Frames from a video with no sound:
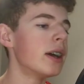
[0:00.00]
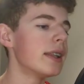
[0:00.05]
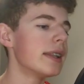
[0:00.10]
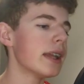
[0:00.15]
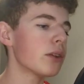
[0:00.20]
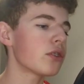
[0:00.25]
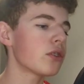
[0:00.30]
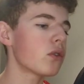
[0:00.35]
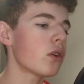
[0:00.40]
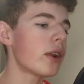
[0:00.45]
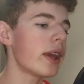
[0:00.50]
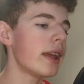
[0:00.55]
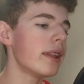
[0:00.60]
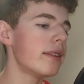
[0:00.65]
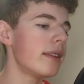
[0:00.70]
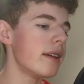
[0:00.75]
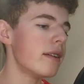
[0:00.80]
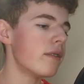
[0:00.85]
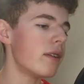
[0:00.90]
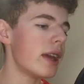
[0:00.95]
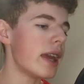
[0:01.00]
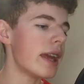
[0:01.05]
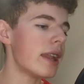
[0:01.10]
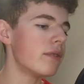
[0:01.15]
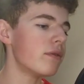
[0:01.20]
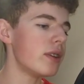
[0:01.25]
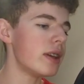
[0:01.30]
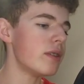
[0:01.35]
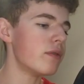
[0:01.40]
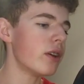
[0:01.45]
Now, to run it
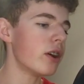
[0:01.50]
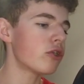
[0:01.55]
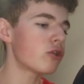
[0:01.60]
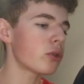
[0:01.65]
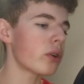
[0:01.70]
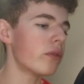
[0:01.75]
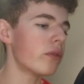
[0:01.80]
in the virtual